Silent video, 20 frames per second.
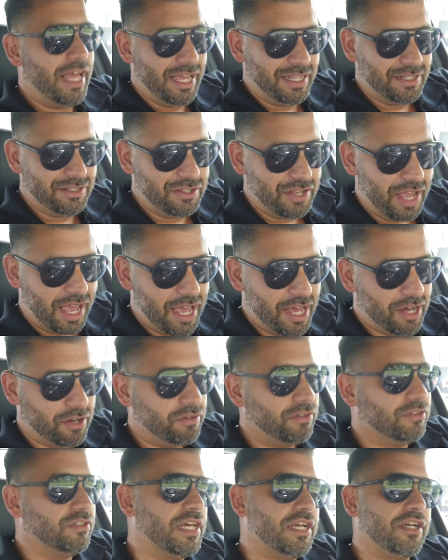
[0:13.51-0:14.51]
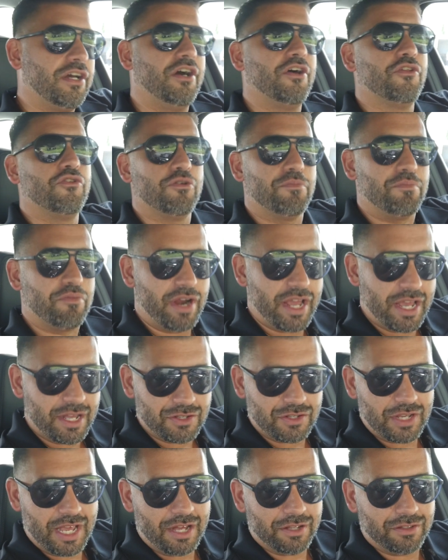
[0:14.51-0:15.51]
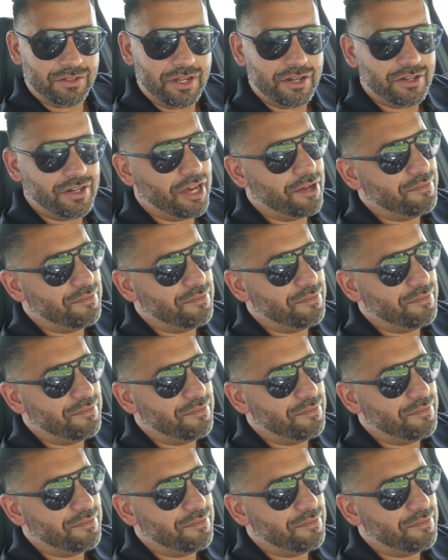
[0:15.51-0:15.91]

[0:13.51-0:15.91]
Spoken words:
and down like other brands out there.